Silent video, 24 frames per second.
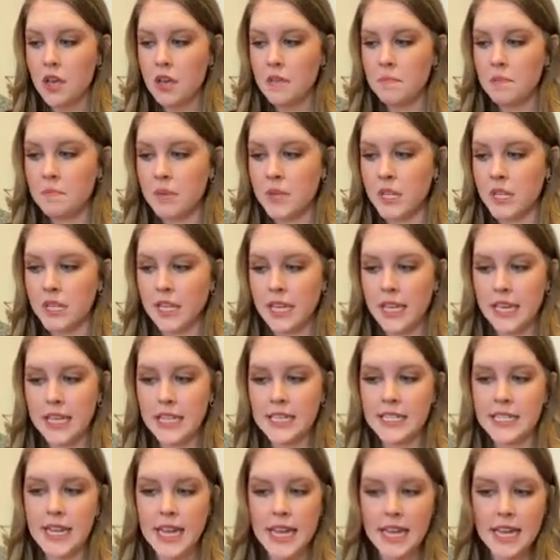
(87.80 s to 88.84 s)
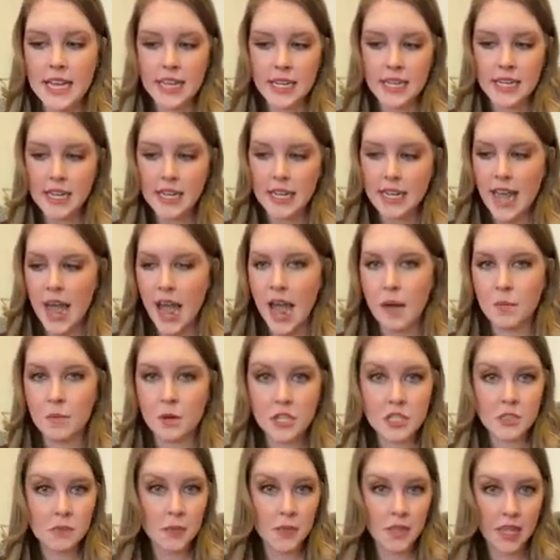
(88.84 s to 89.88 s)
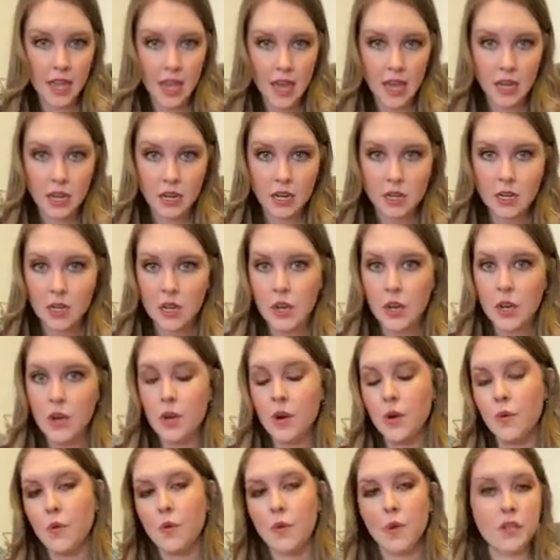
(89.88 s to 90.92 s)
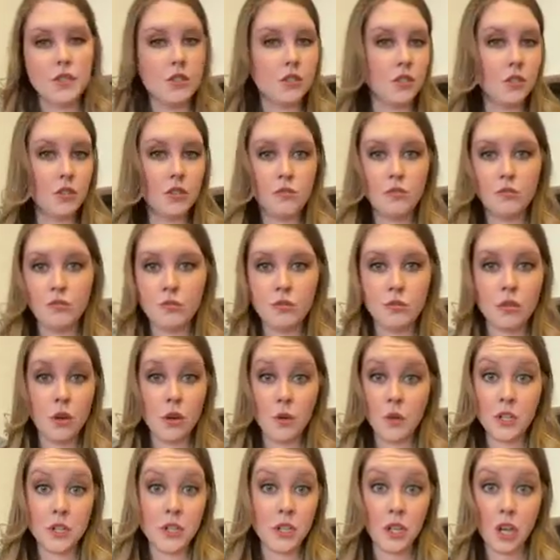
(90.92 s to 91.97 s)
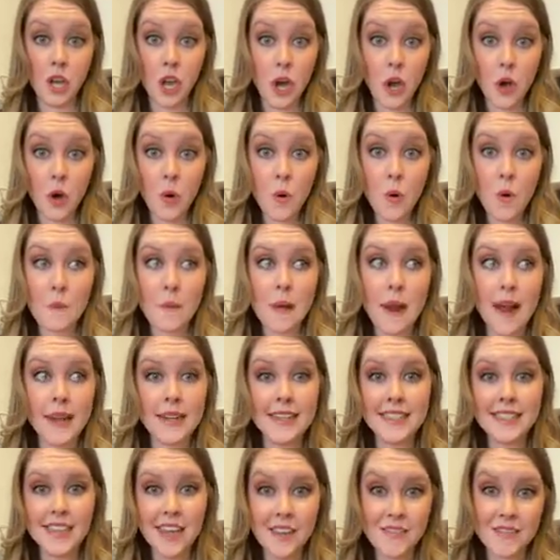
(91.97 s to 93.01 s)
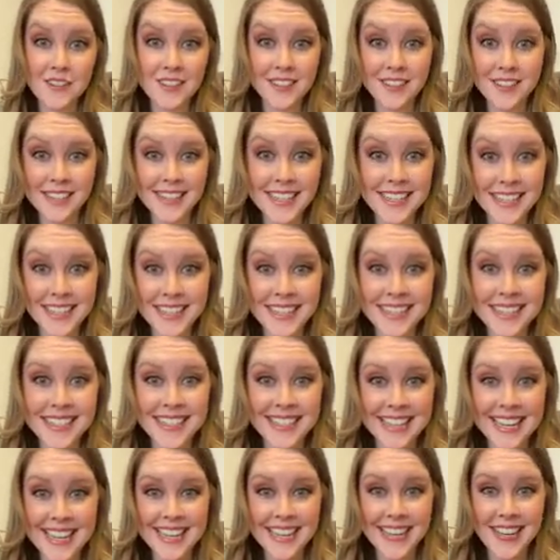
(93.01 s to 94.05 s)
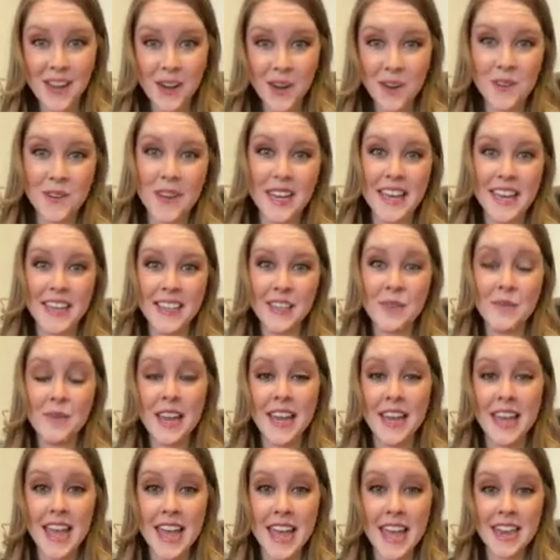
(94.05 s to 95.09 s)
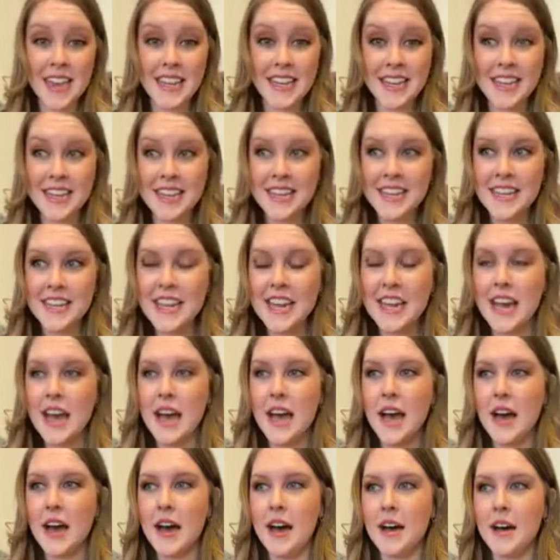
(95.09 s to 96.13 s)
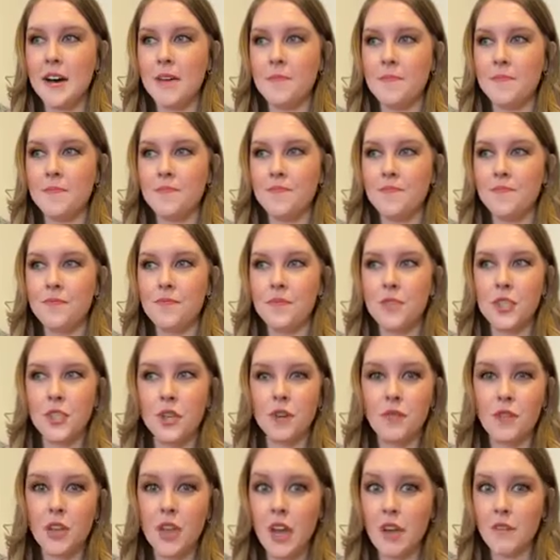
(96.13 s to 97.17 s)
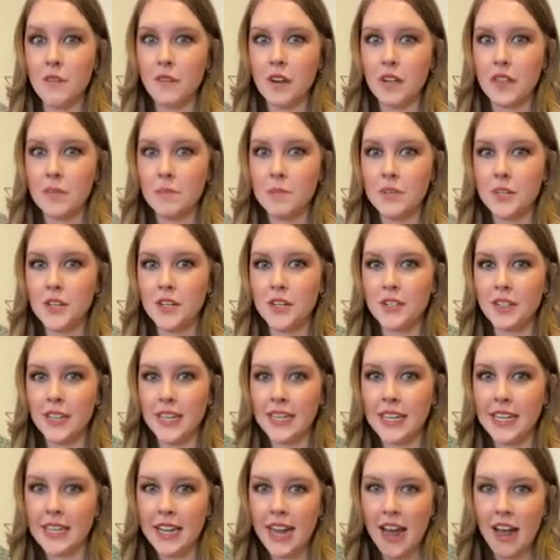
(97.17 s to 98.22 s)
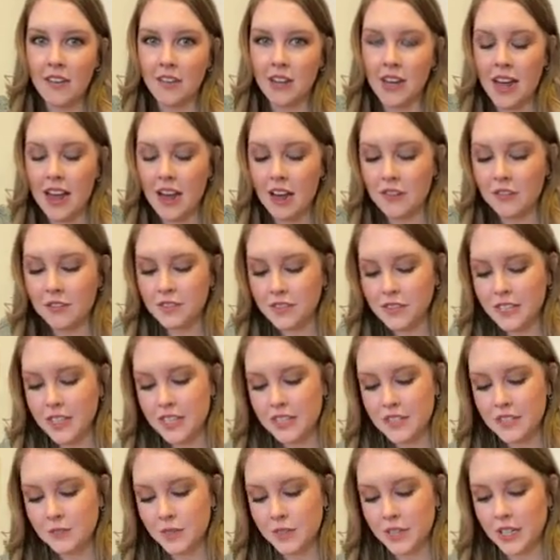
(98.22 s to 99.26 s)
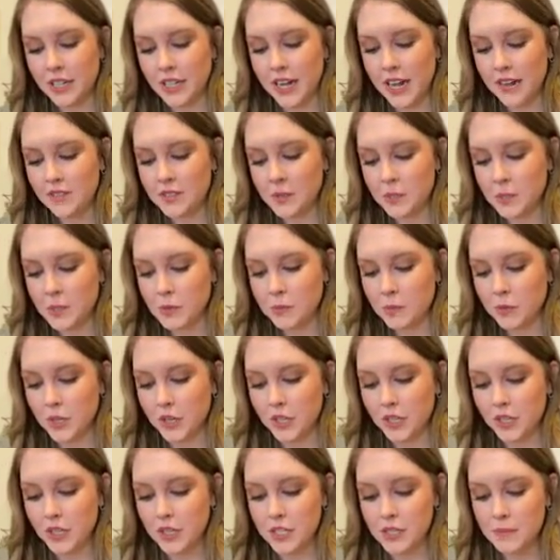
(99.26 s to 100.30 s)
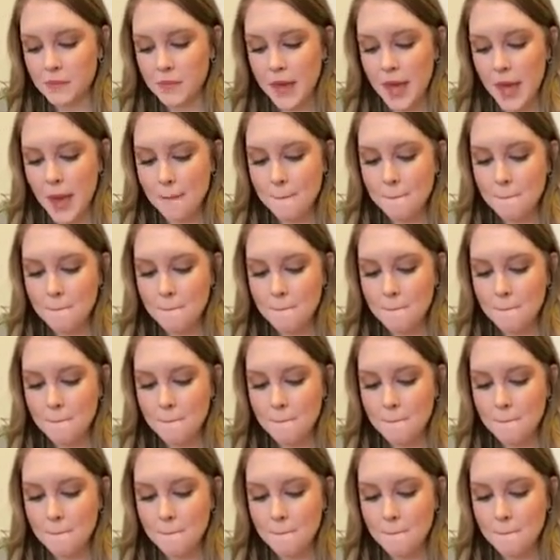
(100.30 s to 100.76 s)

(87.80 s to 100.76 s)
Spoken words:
Billy and Dan and Abra's plan was going to go, but I definitely didn't see it going the way it ended. So if you haven't read the book, like, get out now, because we're going to have some spoilers, but